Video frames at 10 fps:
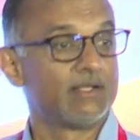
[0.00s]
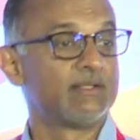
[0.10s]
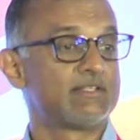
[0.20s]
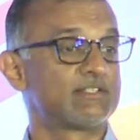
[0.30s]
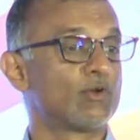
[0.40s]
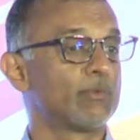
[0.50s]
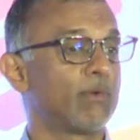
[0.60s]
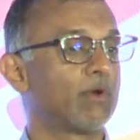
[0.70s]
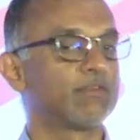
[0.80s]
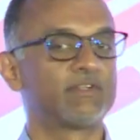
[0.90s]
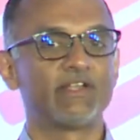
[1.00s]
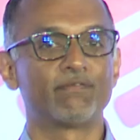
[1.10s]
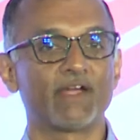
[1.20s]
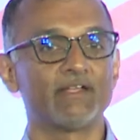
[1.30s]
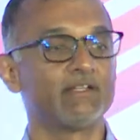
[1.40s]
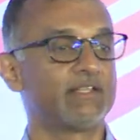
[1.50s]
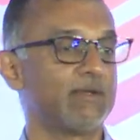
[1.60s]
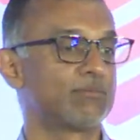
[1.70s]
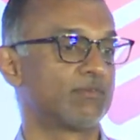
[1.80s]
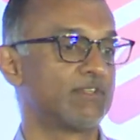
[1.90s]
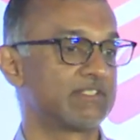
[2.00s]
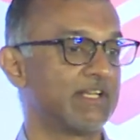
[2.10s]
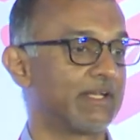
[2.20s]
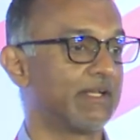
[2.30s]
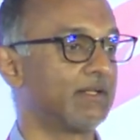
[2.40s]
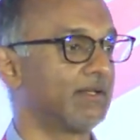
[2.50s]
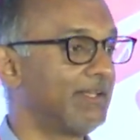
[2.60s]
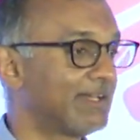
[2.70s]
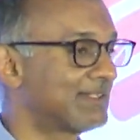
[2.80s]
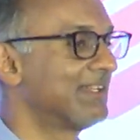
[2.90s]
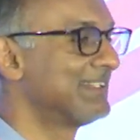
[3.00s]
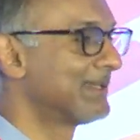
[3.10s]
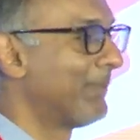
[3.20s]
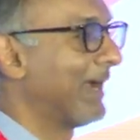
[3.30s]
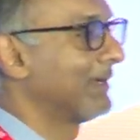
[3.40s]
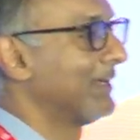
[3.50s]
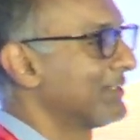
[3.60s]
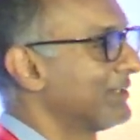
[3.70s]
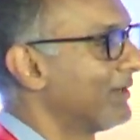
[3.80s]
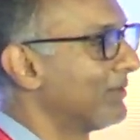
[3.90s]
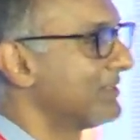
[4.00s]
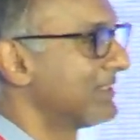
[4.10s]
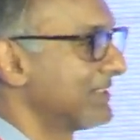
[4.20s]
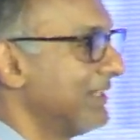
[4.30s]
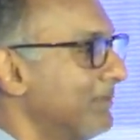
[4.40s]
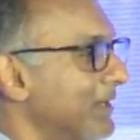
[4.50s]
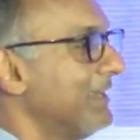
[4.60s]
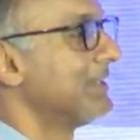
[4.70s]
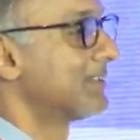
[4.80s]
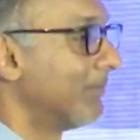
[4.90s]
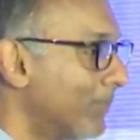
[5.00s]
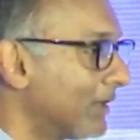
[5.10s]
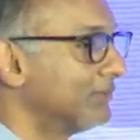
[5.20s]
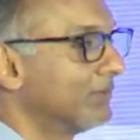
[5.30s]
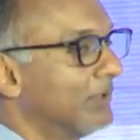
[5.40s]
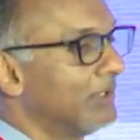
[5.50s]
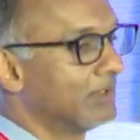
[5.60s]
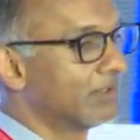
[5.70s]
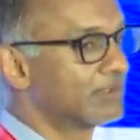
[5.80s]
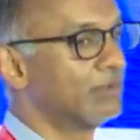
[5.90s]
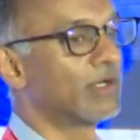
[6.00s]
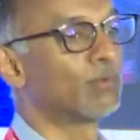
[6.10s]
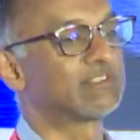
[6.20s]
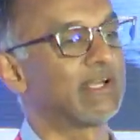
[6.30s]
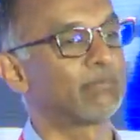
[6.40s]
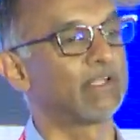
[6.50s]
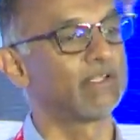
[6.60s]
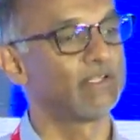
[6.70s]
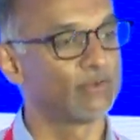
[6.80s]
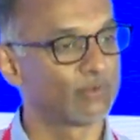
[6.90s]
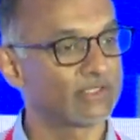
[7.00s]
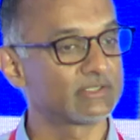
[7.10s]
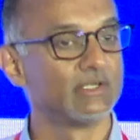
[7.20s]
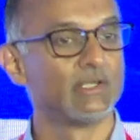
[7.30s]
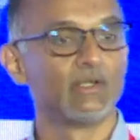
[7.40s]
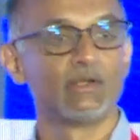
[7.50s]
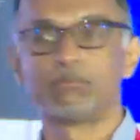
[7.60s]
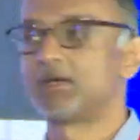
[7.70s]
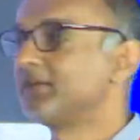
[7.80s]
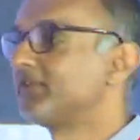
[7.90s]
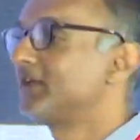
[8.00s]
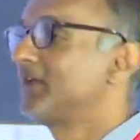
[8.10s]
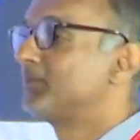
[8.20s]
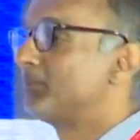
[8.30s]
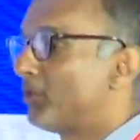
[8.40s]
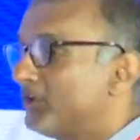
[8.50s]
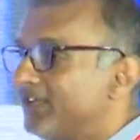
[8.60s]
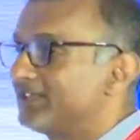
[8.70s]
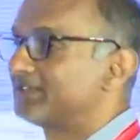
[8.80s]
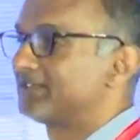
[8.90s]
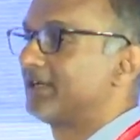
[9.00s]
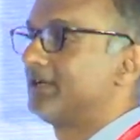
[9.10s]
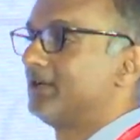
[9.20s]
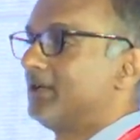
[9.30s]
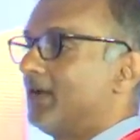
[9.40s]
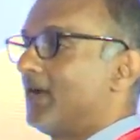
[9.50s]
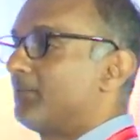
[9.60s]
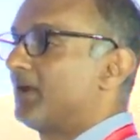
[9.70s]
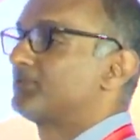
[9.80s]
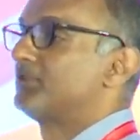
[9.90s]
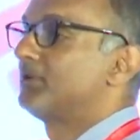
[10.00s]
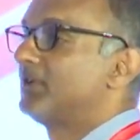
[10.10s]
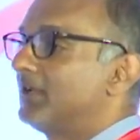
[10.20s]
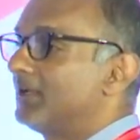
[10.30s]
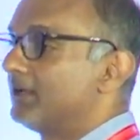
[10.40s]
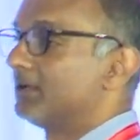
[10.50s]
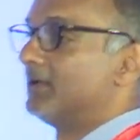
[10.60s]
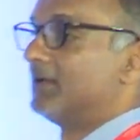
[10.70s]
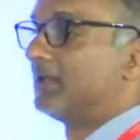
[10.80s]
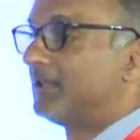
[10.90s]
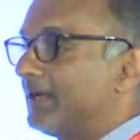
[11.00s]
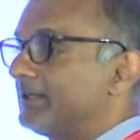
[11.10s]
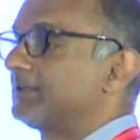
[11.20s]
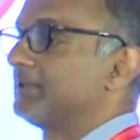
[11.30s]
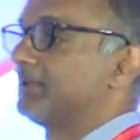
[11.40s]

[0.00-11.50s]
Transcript: This is going to be one of the defining themes of this decade. Yes, there is a backlash around sustainability in some parts of the world. Look at what's happening in the US. But if I keep the politics aside, I'm absolutely clear that